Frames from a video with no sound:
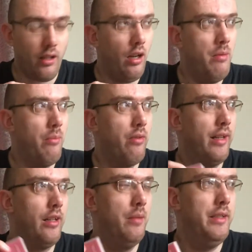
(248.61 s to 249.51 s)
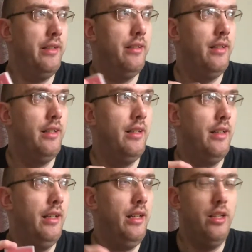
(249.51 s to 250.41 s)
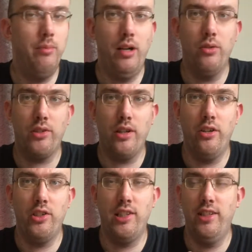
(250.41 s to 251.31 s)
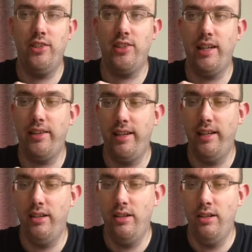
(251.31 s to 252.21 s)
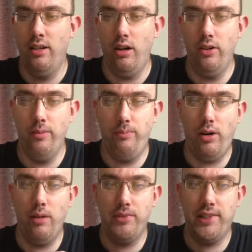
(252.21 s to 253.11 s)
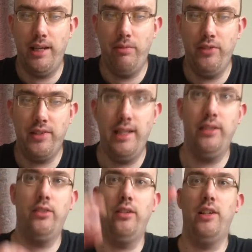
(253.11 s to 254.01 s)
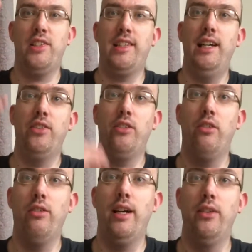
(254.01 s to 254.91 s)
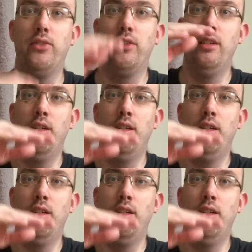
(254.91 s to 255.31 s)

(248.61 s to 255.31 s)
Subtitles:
I remember it coming in the post, and I just literally sat there on the bottom step of the stairs, because our stairs in our old house